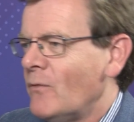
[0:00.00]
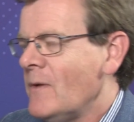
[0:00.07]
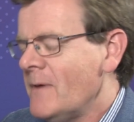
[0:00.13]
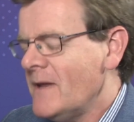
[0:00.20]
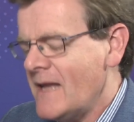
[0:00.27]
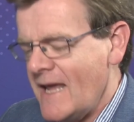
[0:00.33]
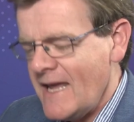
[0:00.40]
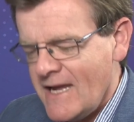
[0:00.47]
we've
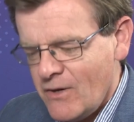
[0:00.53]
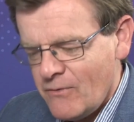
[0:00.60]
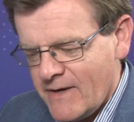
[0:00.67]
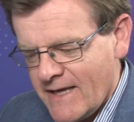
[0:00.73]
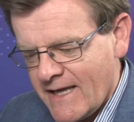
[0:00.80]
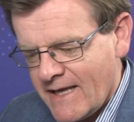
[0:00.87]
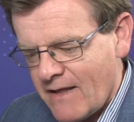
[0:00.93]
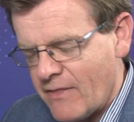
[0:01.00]
been
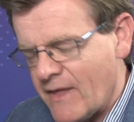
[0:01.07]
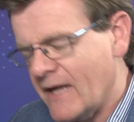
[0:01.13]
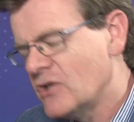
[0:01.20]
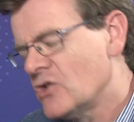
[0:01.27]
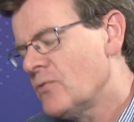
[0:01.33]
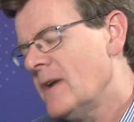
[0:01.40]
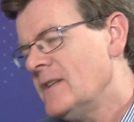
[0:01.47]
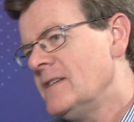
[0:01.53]
hearing
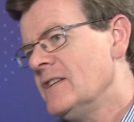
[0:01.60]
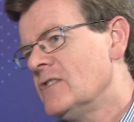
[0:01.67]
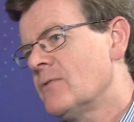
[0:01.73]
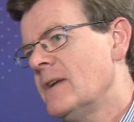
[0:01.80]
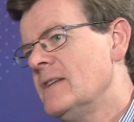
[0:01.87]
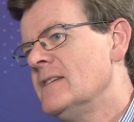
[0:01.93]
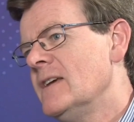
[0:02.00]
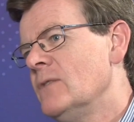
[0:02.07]
that
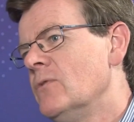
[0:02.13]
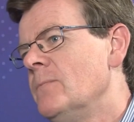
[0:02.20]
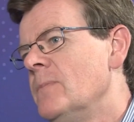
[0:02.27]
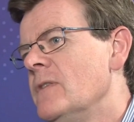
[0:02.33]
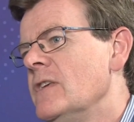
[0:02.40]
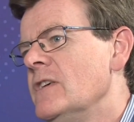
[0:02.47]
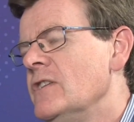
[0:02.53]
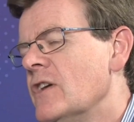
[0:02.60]
2020 would
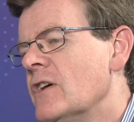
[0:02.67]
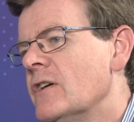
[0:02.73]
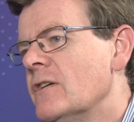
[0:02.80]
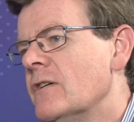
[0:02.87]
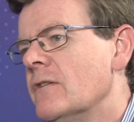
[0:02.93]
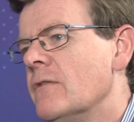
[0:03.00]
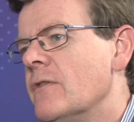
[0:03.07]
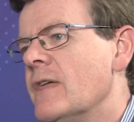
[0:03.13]
be the
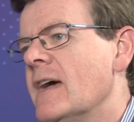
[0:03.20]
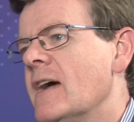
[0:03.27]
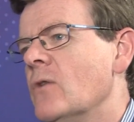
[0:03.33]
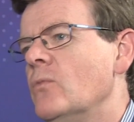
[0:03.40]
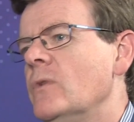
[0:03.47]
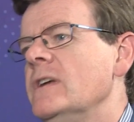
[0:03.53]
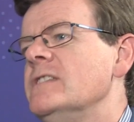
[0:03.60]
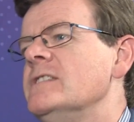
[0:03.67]
year that
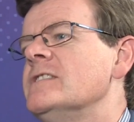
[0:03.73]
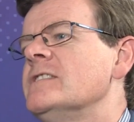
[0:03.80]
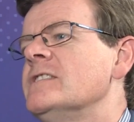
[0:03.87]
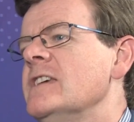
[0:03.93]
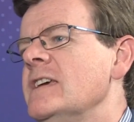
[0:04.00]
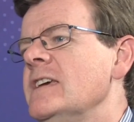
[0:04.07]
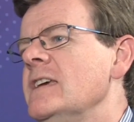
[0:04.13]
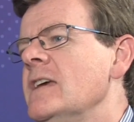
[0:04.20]
we'd
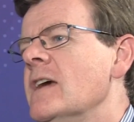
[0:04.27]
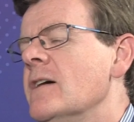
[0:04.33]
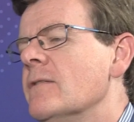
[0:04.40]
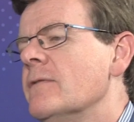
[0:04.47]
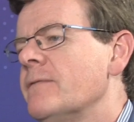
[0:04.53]
see